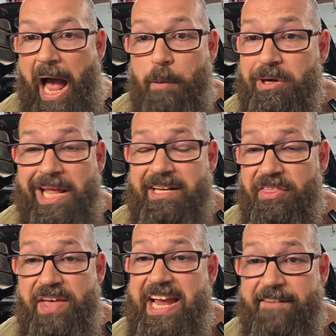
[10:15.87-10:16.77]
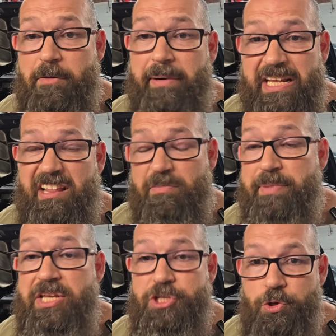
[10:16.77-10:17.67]
I would like to thank everybody that's
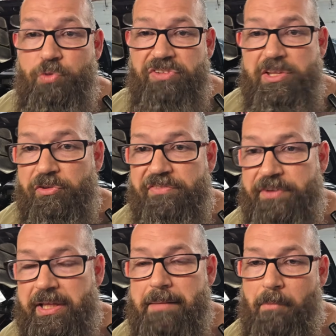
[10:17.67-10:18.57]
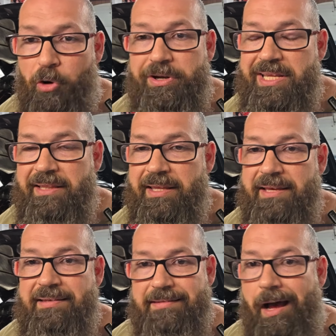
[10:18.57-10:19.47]
been using those affiliate marketing
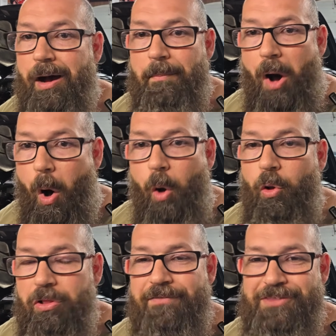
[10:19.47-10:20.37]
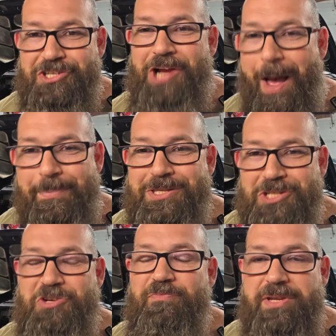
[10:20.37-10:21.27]
links. All of the shopping
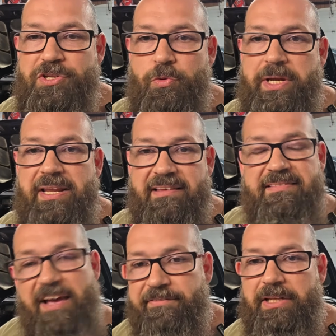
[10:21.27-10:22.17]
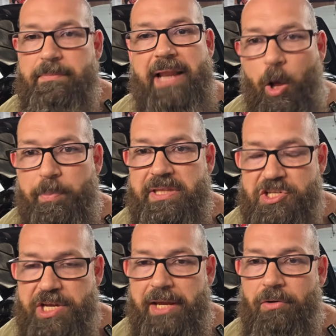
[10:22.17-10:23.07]
that you've been doing has definitely been helping the
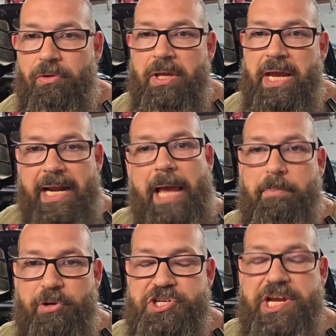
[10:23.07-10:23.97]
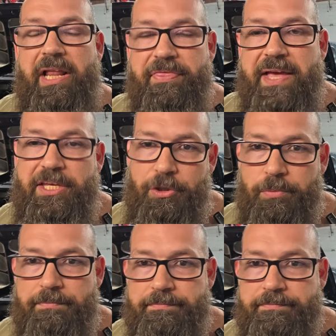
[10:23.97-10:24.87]
channel, and I appreciate it. Thank you.